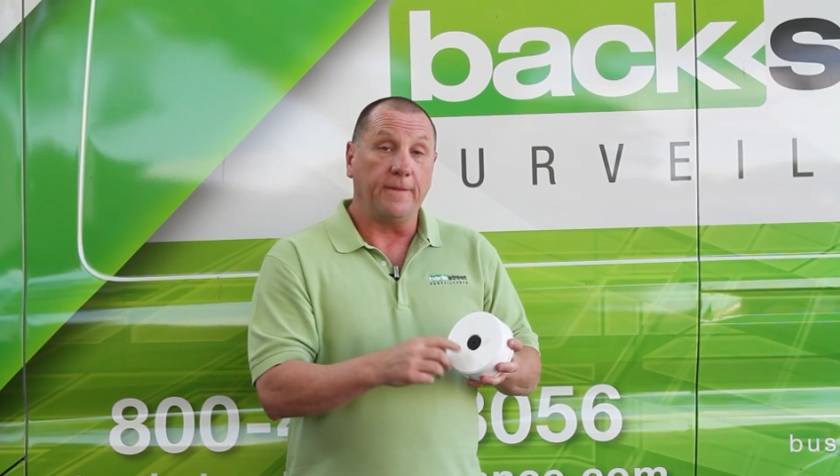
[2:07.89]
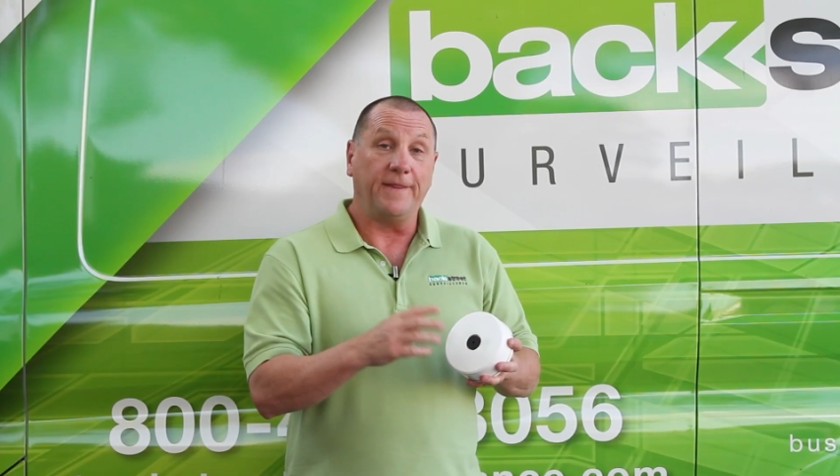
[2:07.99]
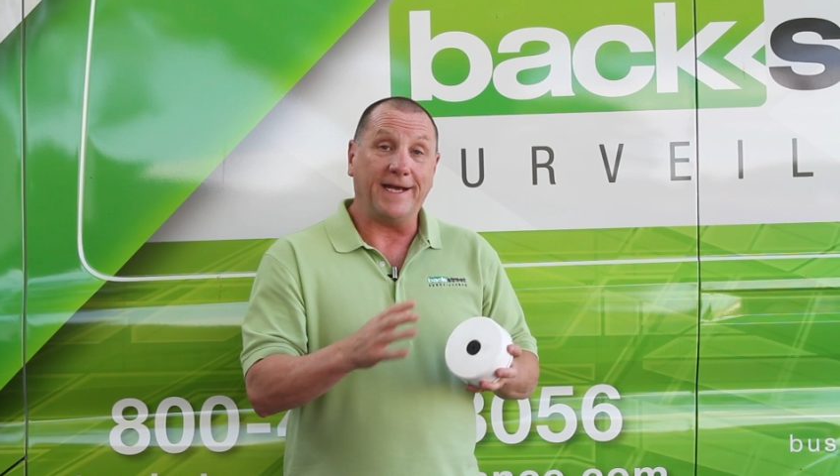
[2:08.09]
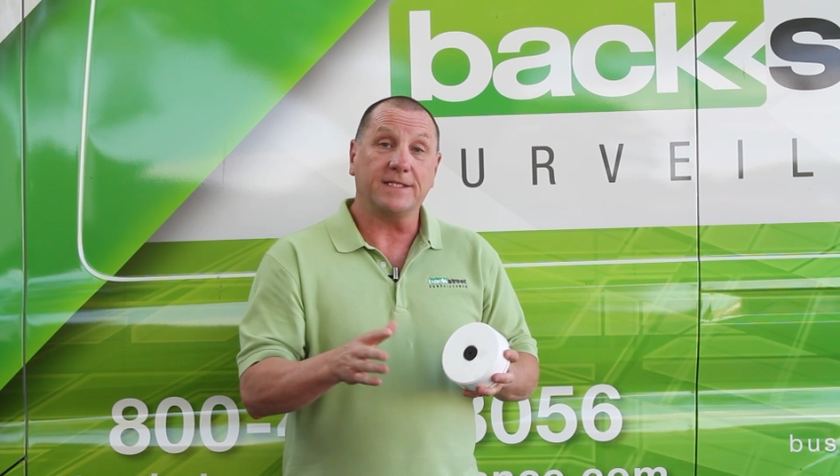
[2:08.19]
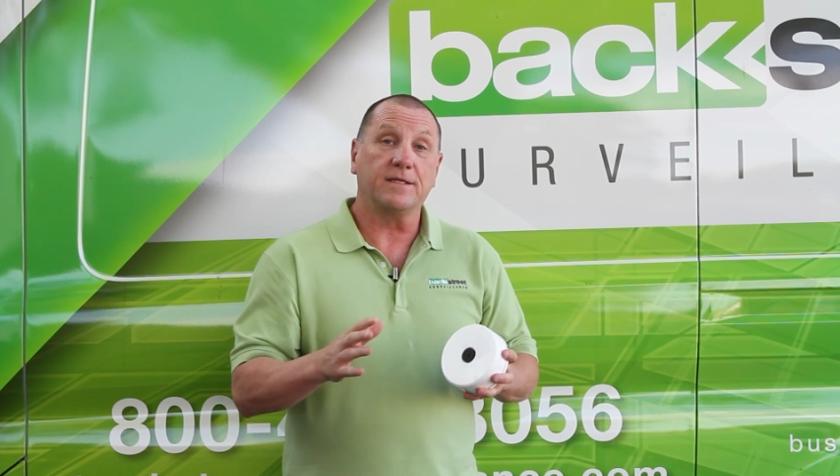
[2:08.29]

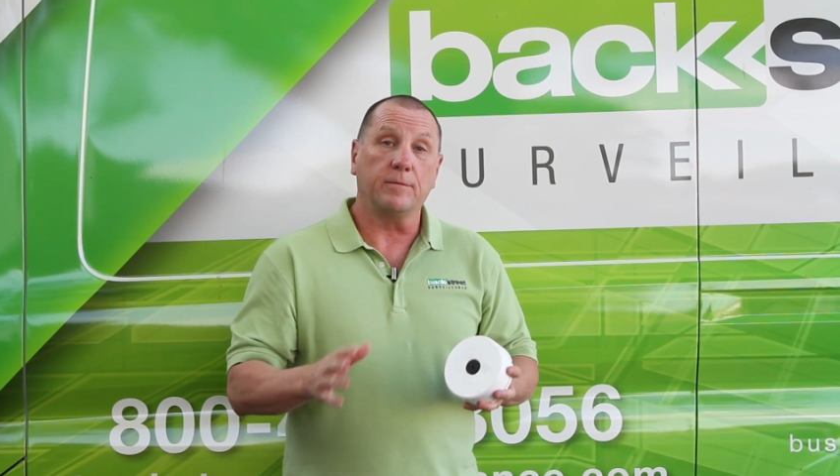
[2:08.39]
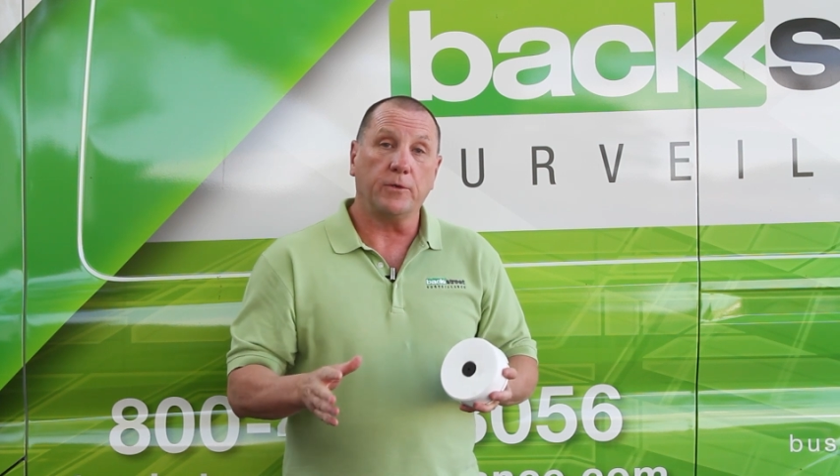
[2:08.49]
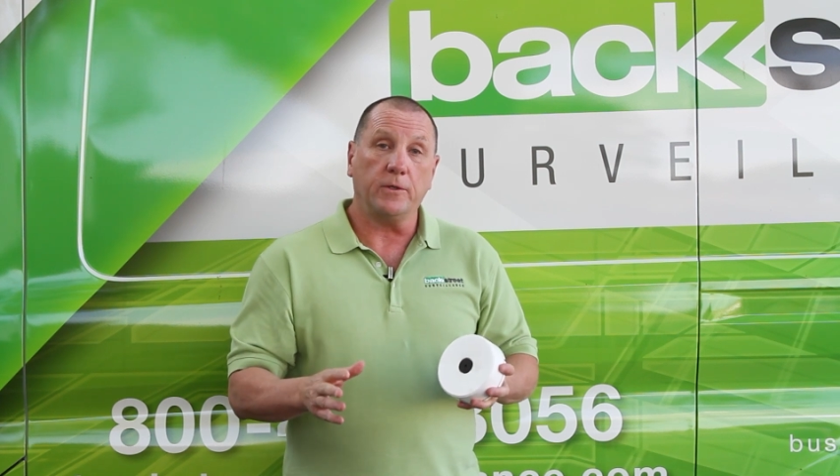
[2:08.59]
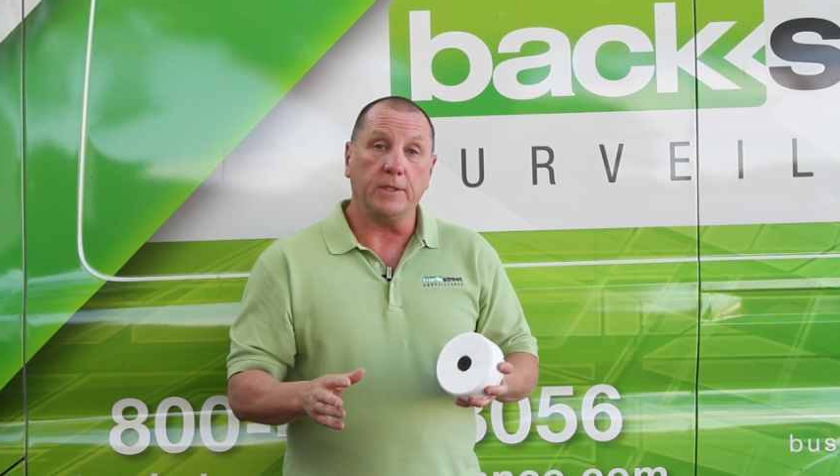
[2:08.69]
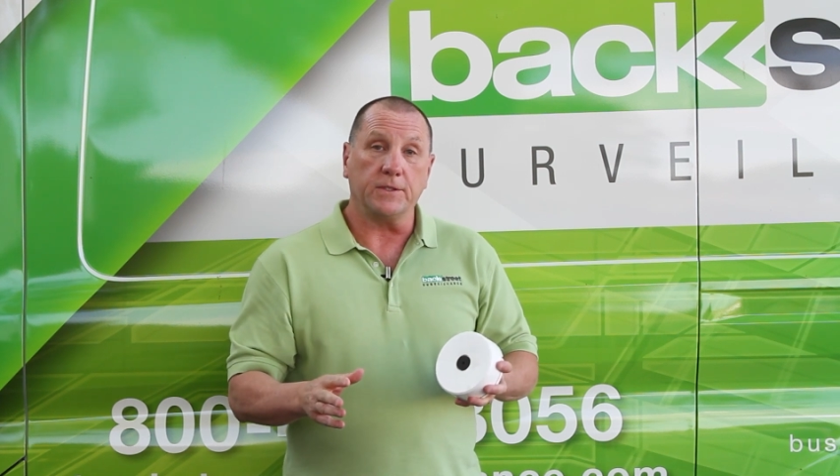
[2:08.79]
That's the
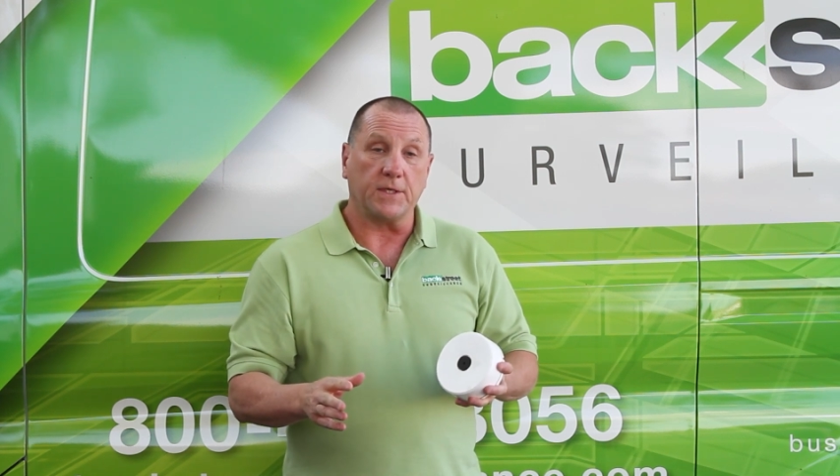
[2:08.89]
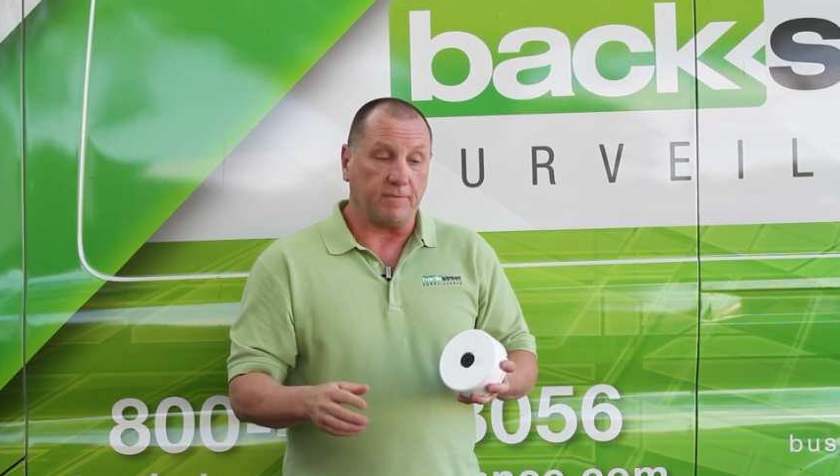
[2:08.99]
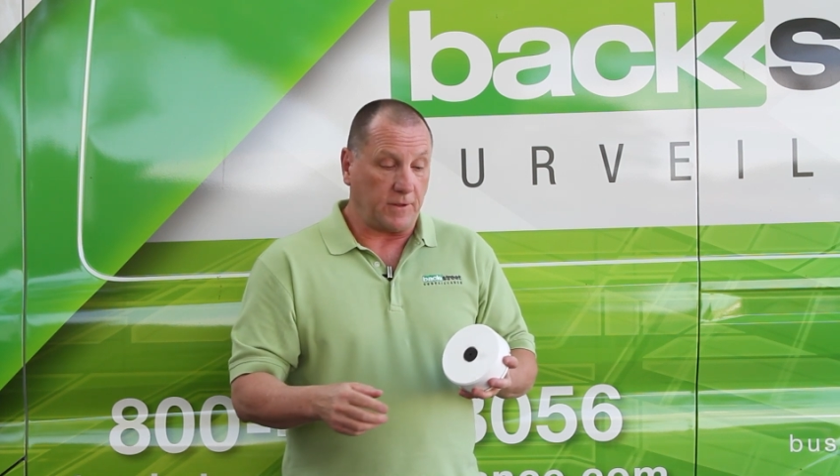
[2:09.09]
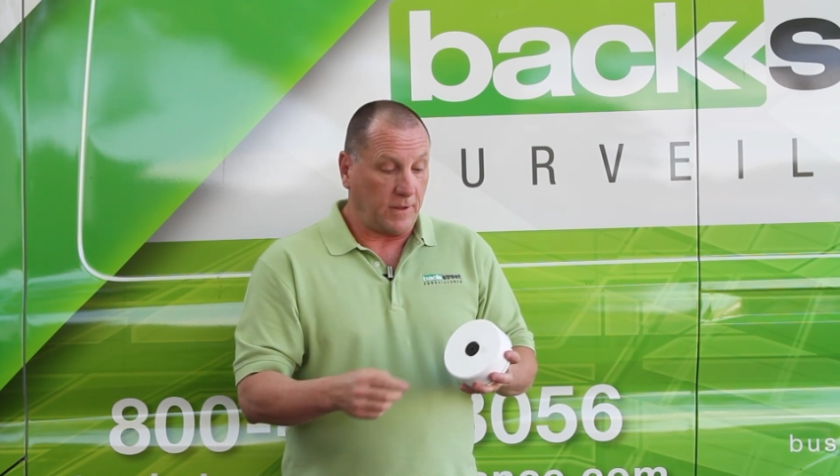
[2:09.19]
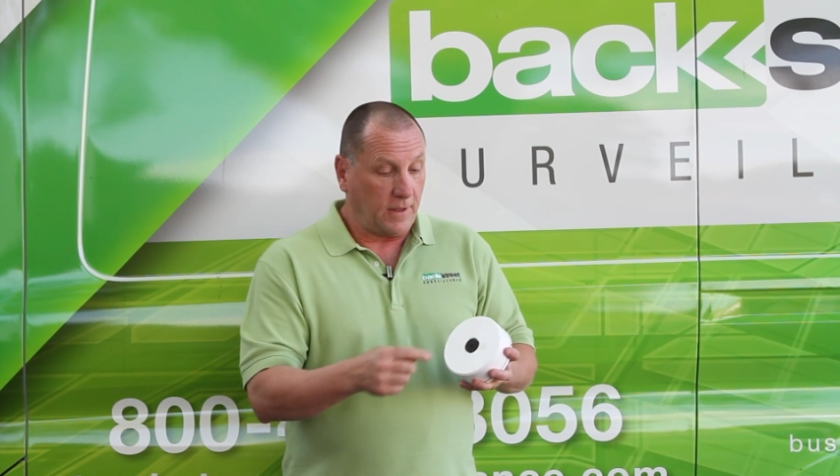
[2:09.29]
brilliance
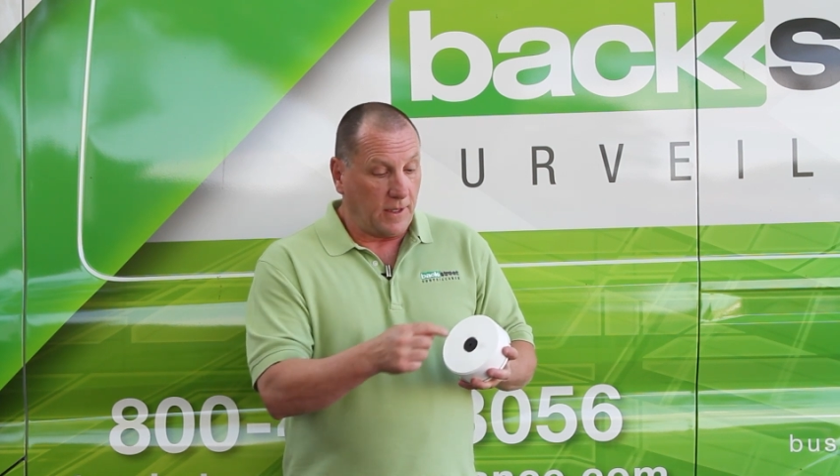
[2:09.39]
of it.